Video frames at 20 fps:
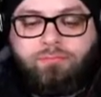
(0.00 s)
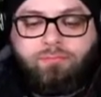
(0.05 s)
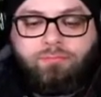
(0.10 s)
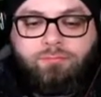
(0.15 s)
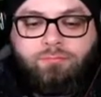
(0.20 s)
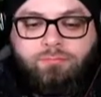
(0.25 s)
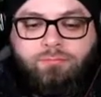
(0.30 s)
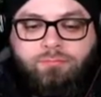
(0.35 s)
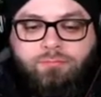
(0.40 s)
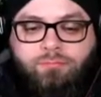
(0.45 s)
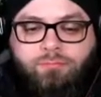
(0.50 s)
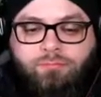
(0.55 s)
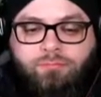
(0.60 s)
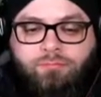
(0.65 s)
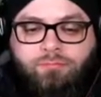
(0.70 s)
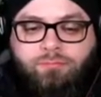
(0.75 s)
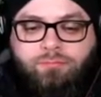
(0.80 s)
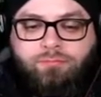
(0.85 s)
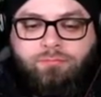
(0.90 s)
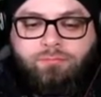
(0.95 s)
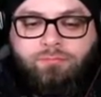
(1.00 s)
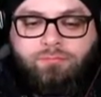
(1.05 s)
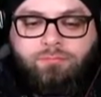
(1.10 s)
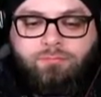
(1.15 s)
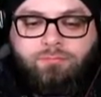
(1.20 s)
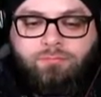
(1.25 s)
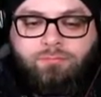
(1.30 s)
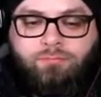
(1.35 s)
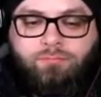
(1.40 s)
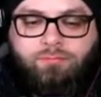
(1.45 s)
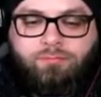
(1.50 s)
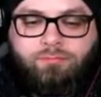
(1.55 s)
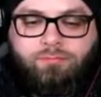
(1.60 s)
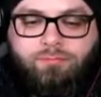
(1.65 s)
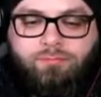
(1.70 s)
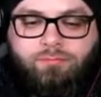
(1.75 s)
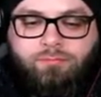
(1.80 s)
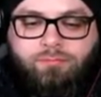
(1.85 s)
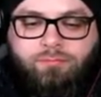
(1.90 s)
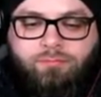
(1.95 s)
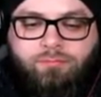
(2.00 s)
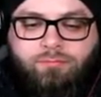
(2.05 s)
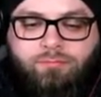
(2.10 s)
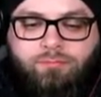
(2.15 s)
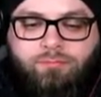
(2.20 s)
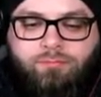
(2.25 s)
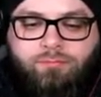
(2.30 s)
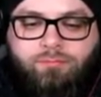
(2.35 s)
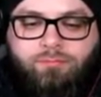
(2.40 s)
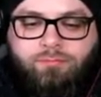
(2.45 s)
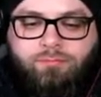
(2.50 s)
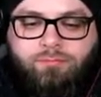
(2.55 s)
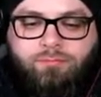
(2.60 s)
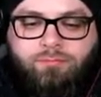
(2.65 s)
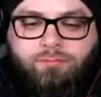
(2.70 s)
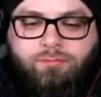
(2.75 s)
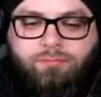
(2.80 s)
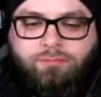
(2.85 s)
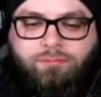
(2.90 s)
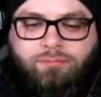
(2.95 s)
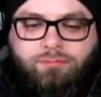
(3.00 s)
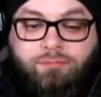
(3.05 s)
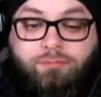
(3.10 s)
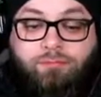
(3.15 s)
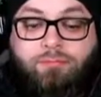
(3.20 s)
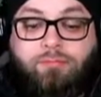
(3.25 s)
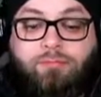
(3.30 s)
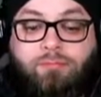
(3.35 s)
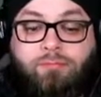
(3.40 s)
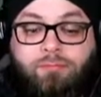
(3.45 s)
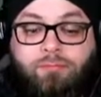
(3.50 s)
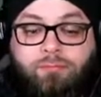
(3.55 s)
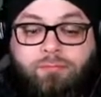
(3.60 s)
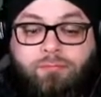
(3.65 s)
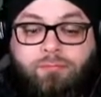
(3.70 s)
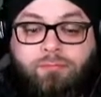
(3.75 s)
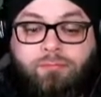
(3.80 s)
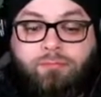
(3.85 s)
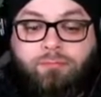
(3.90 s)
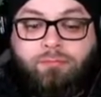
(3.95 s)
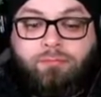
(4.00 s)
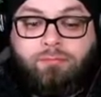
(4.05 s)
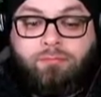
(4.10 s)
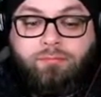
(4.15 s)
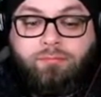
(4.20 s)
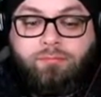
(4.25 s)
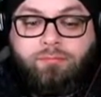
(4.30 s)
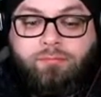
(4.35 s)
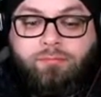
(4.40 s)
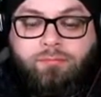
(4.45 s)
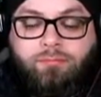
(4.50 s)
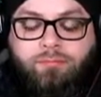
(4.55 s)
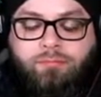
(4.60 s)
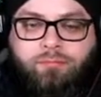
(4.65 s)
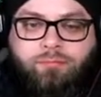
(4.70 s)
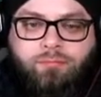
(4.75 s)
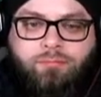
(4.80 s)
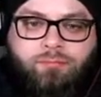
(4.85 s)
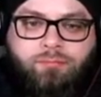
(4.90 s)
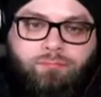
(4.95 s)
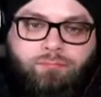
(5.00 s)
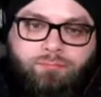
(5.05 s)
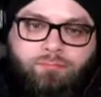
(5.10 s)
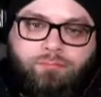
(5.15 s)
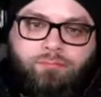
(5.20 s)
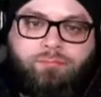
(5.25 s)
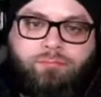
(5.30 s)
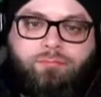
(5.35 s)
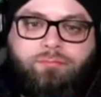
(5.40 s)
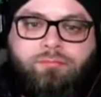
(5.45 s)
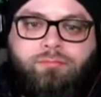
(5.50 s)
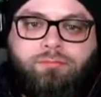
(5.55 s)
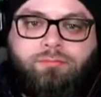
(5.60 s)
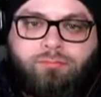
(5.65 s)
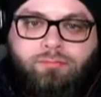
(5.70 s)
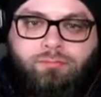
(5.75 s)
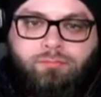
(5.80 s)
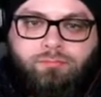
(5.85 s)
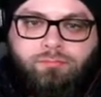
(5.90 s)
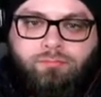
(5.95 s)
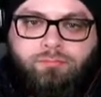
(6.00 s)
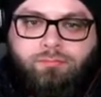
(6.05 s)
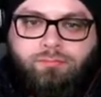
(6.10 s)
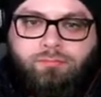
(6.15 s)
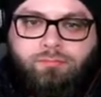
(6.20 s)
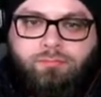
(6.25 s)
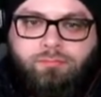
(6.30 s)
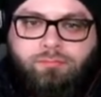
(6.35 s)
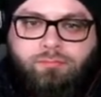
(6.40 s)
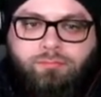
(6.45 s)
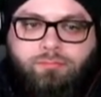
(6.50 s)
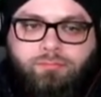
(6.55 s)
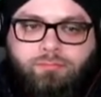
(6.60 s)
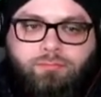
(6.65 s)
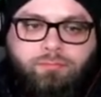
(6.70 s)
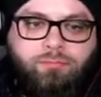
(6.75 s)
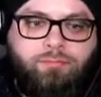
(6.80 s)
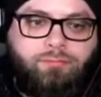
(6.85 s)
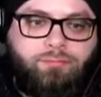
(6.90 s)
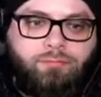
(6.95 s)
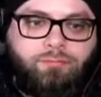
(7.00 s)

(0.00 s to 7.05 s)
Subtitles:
This person isn't speaking.